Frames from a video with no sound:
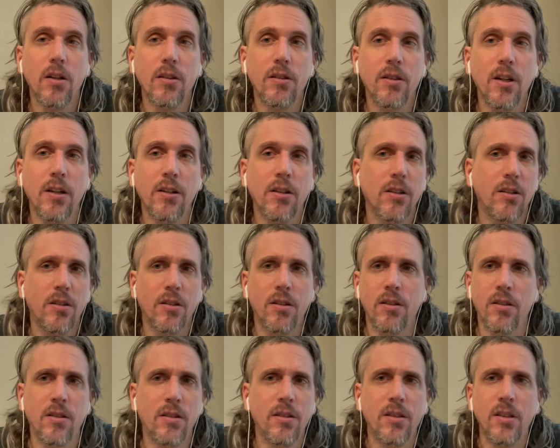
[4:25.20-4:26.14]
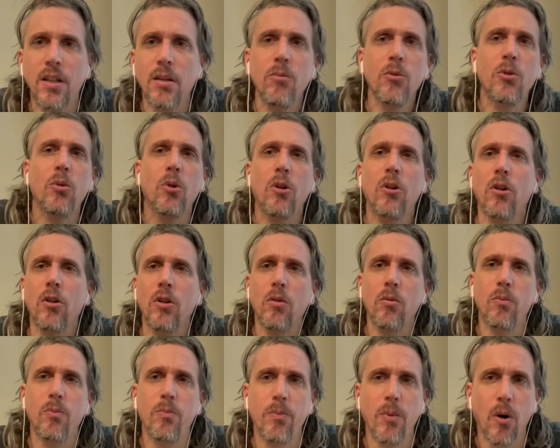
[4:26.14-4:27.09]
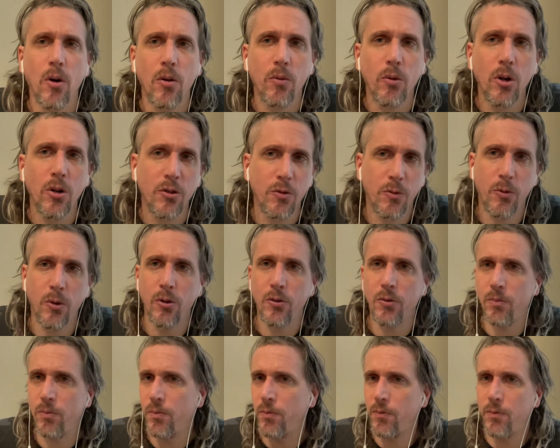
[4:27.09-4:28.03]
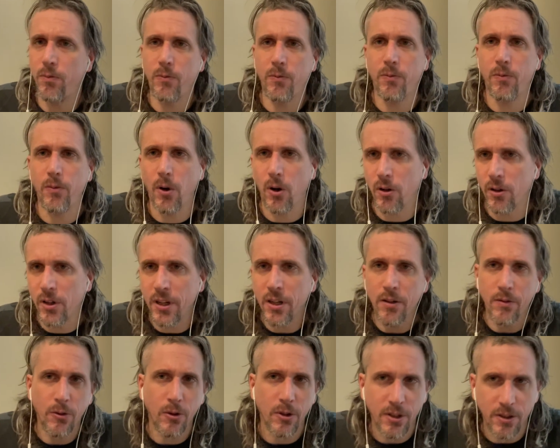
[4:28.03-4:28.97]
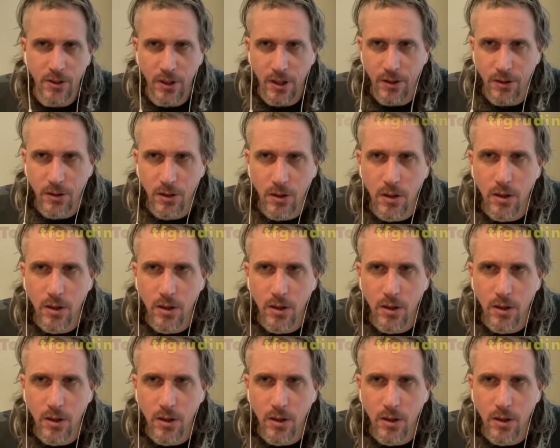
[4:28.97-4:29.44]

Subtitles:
That just seems where all the roads are leading for these guys.